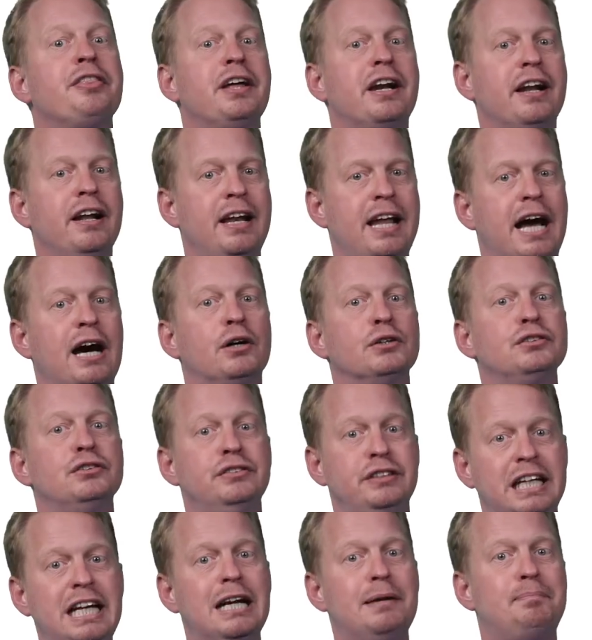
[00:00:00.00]
that allows
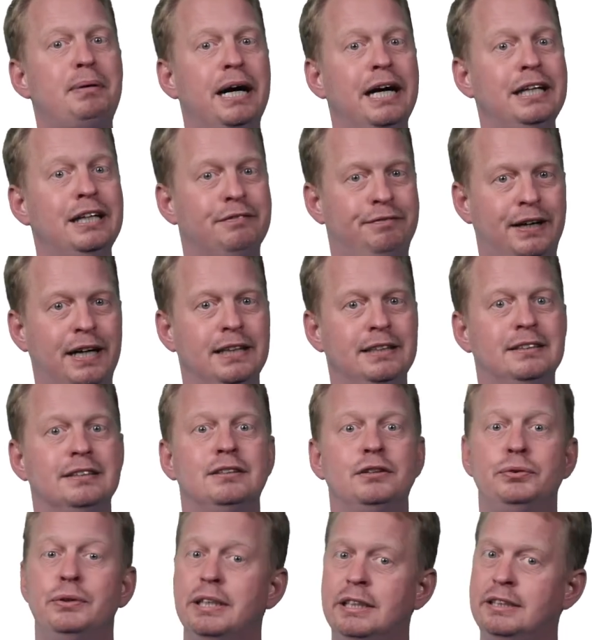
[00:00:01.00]
nearby
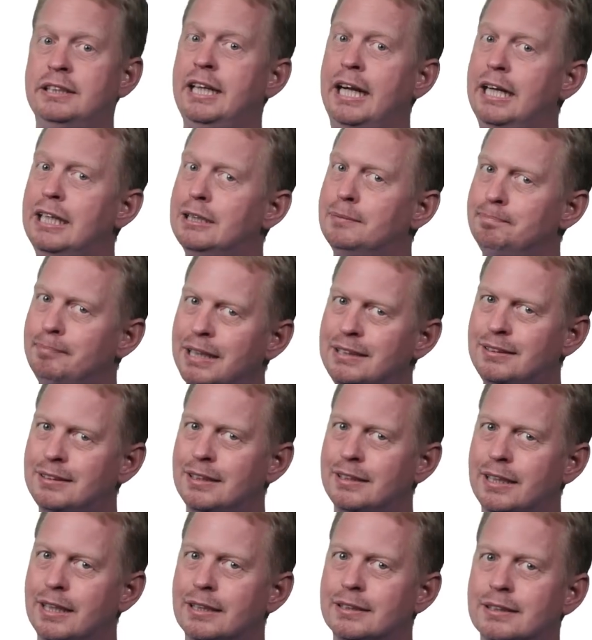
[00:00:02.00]
devices to exchange
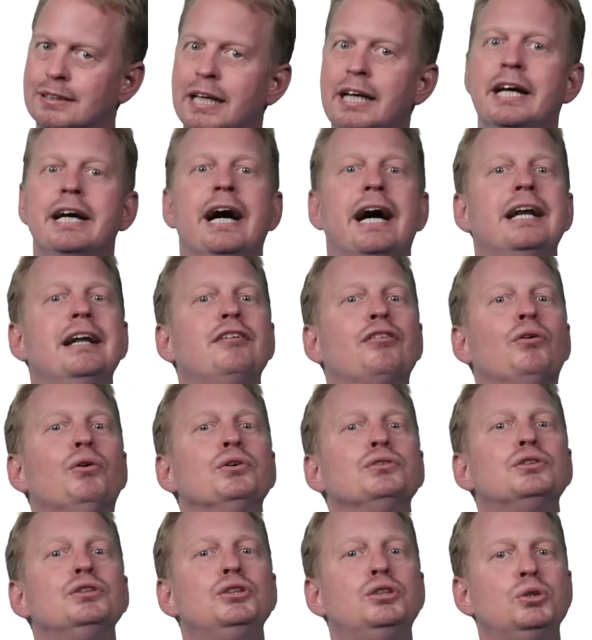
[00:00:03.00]
messages, and is
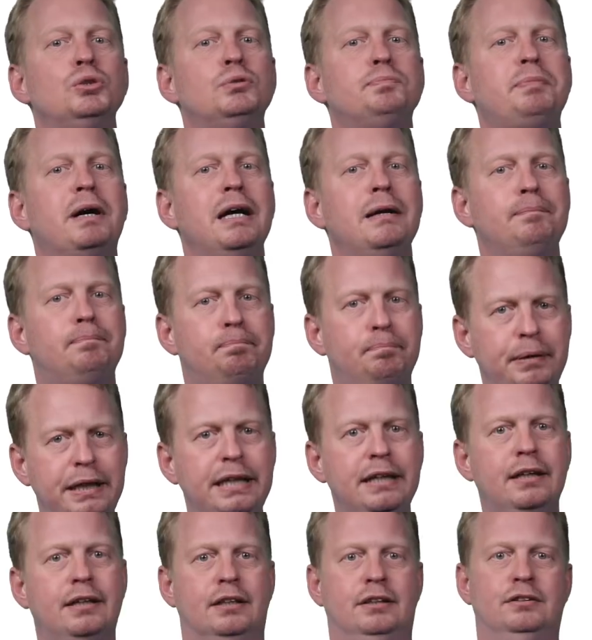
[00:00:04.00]
also used by
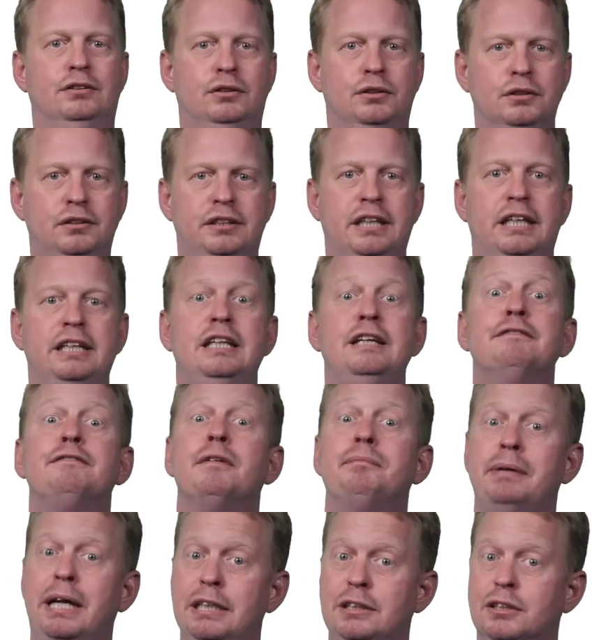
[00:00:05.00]
beacons to send
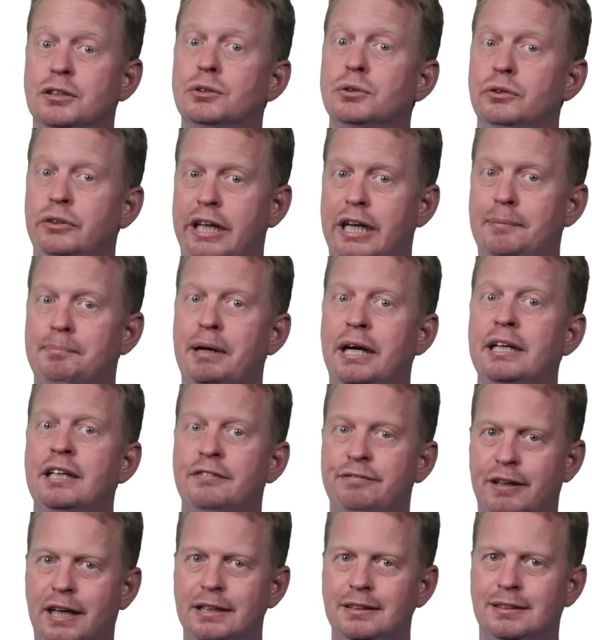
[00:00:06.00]
information to nearby
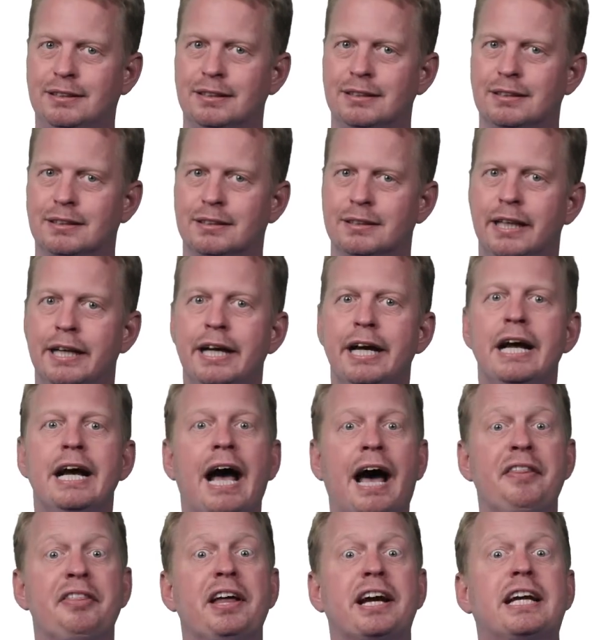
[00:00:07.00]
devices,
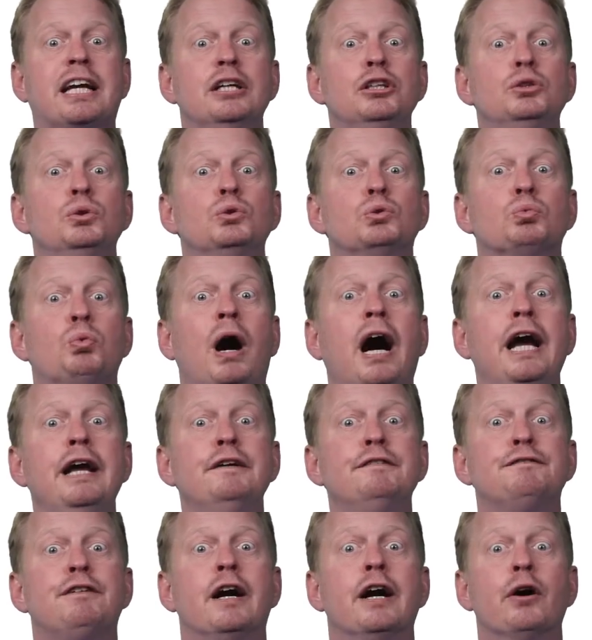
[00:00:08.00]
and that can use
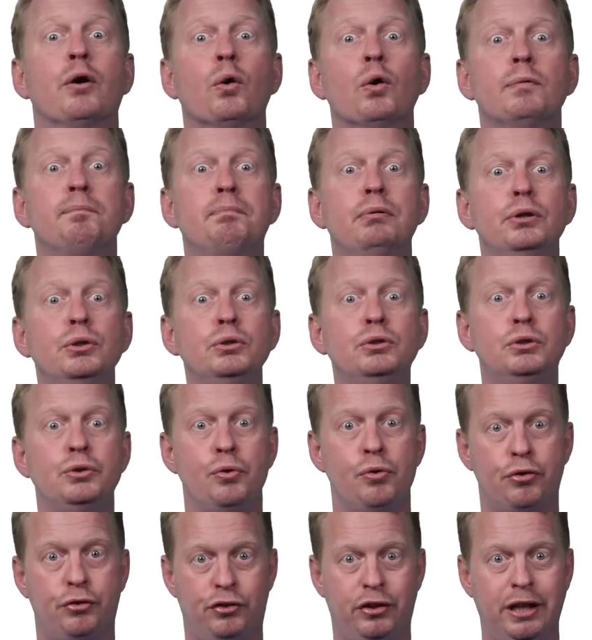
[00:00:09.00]
Wi-Fi or
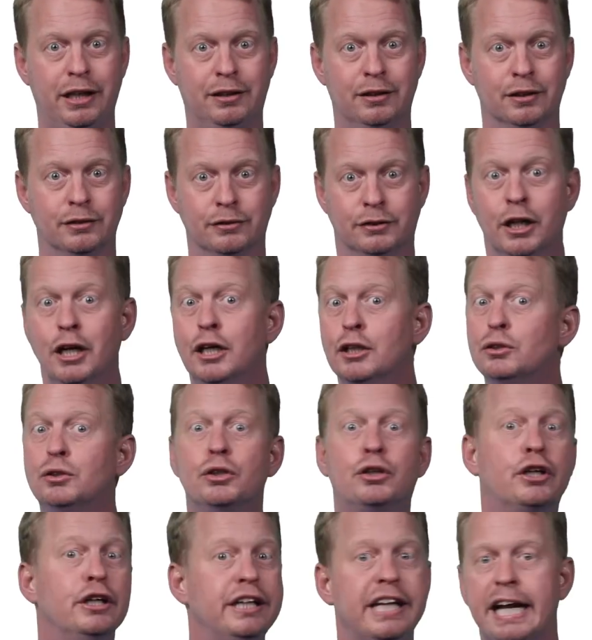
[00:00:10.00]
Bluetooth signals to
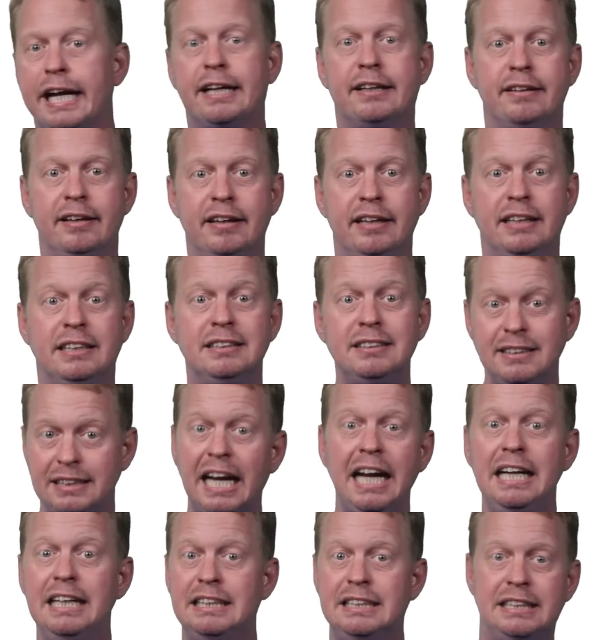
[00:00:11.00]
connect and
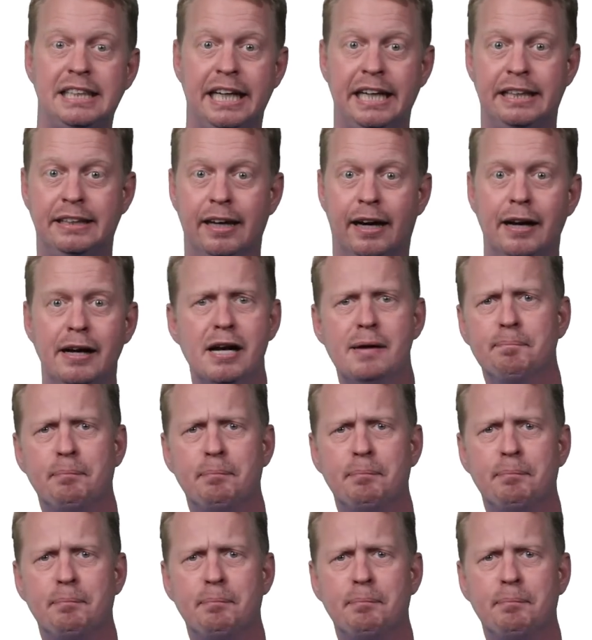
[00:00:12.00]
exchange data.